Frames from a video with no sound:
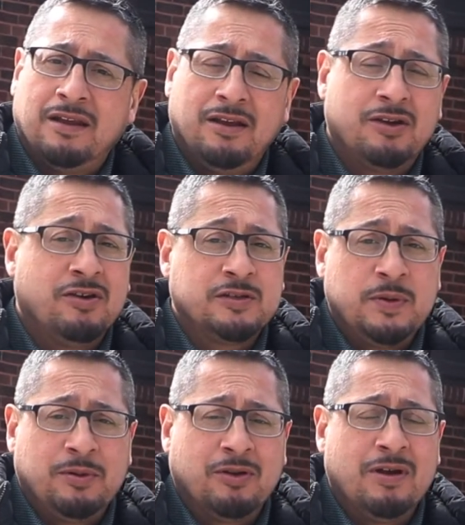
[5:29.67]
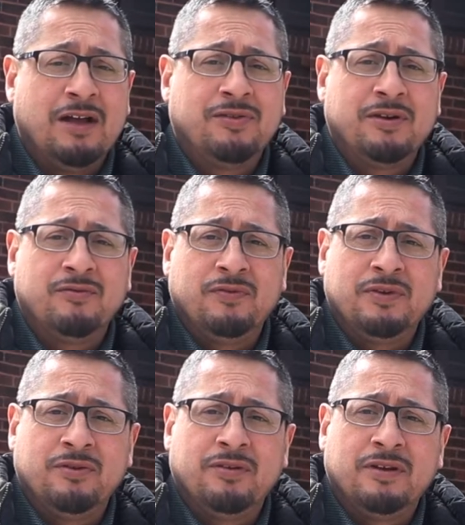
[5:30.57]
I encourage people to go out there and
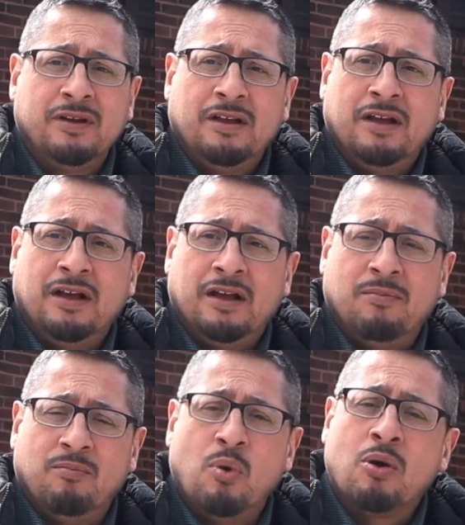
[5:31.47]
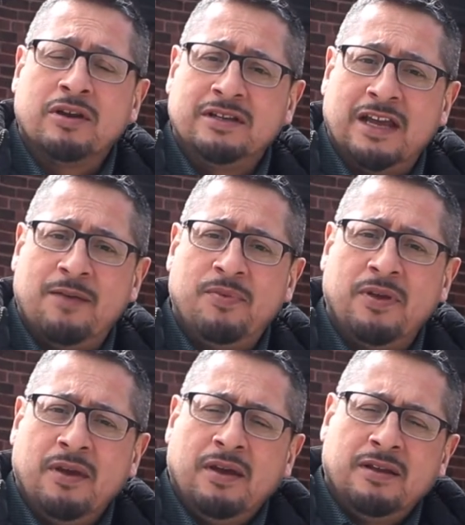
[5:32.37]
review it more in depth.
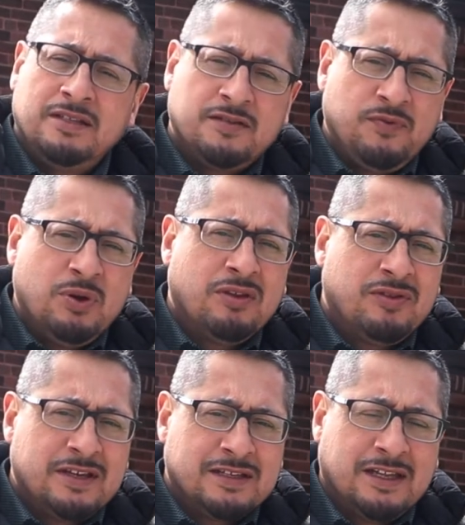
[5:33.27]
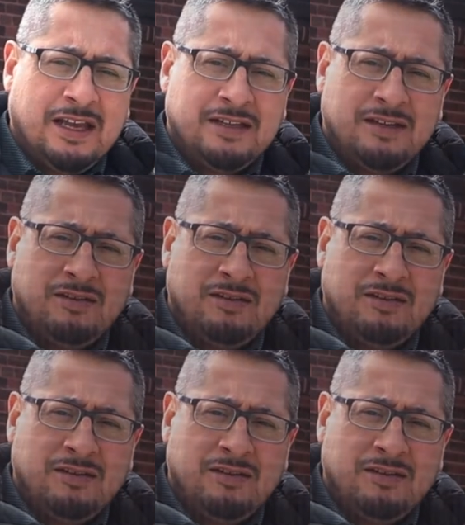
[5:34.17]
Just a few other things I'd like to